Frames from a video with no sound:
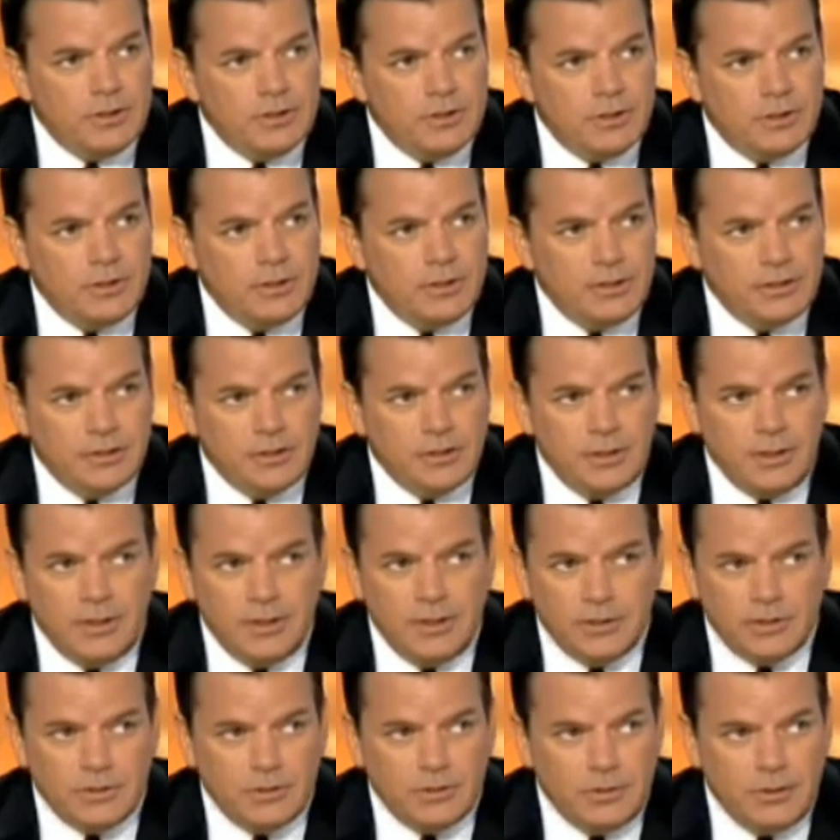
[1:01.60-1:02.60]
this in this city,
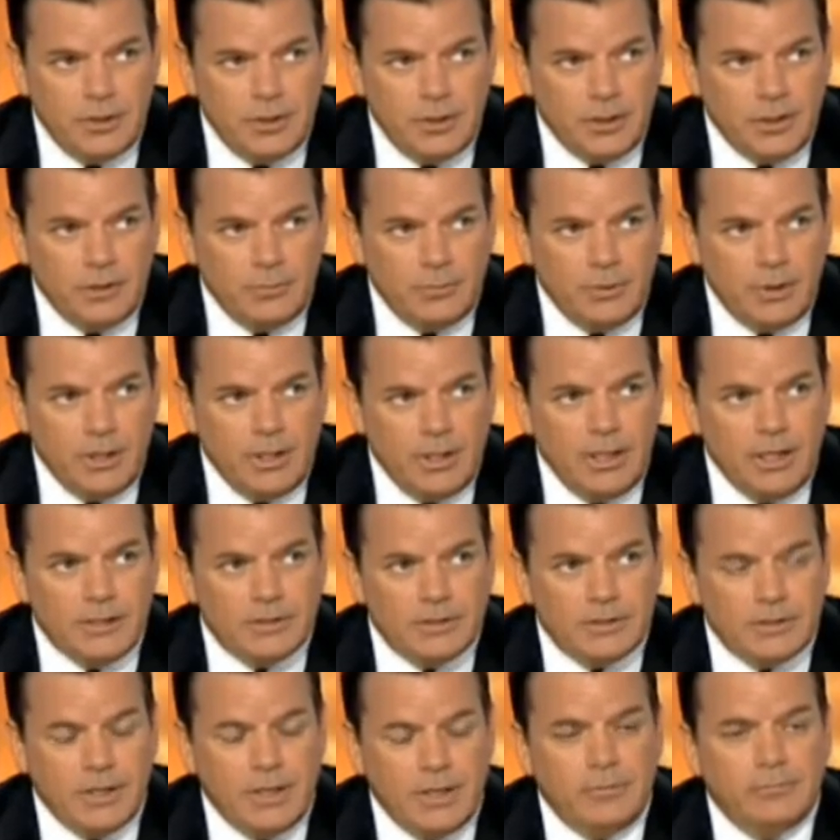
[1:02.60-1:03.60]
and it's certainly not going to be the
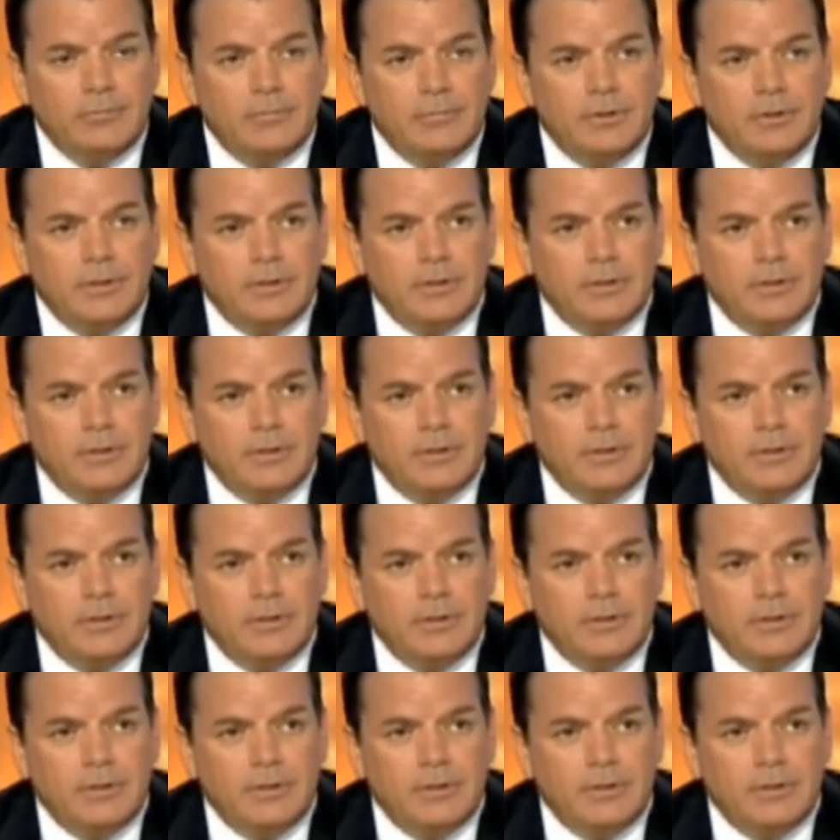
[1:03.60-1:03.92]
last time.